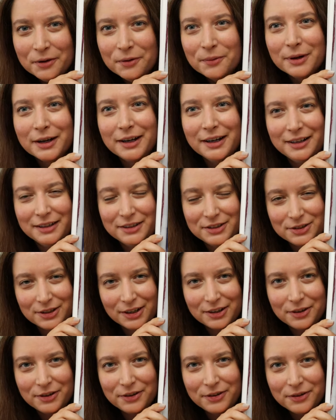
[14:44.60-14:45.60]
we're going to
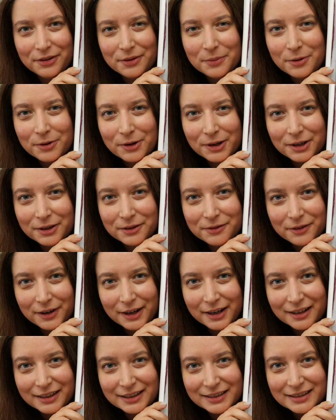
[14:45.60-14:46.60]
struggle through the border
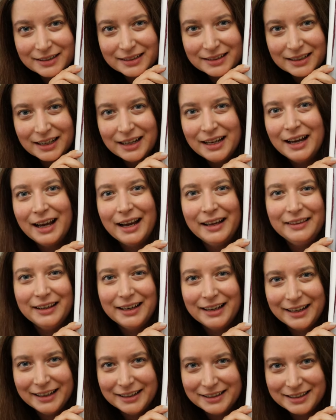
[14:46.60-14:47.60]
first and
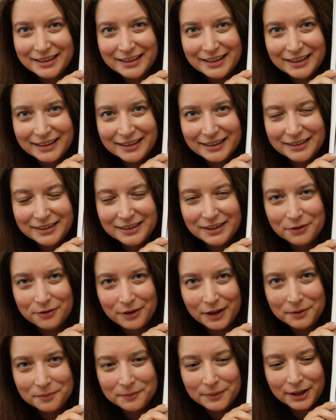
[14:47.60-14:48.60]
then get to the
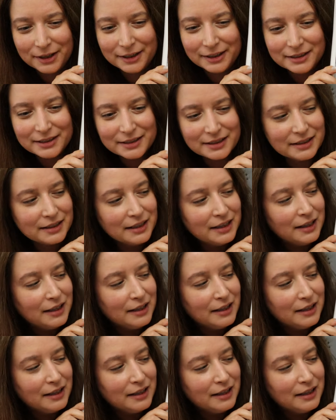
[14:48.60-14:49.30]
fun part.